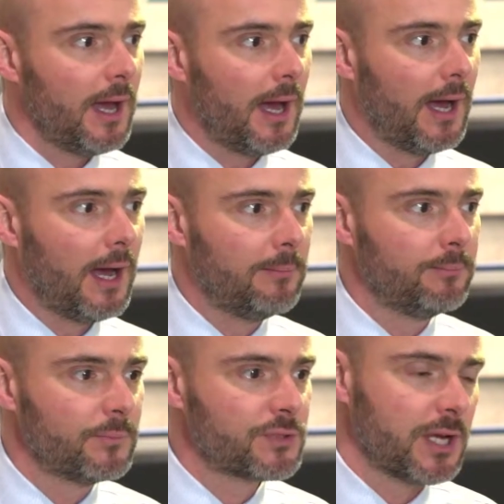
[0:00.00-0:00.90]

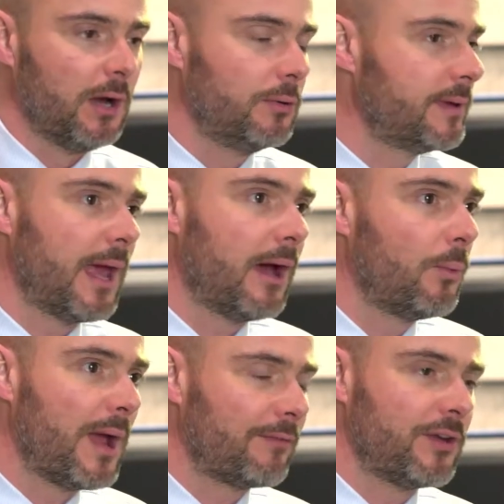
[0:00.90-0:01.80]
So yeah,
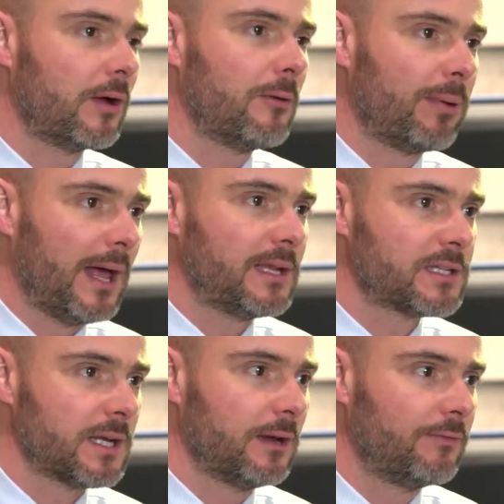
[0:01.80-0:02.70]
we have no
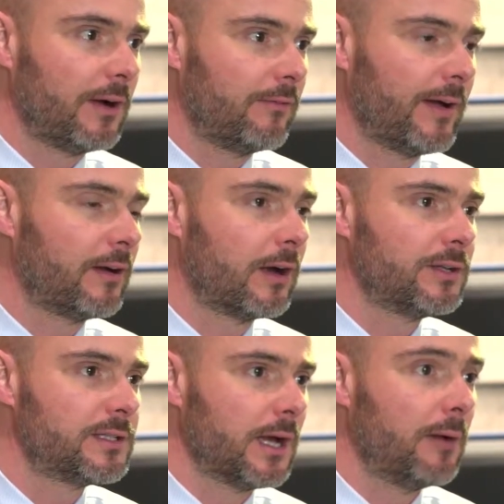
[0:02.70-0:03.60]
complaints, very, very
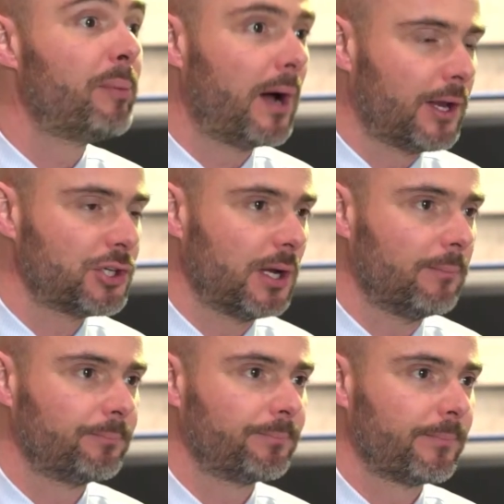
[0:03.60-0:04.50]
good partnership.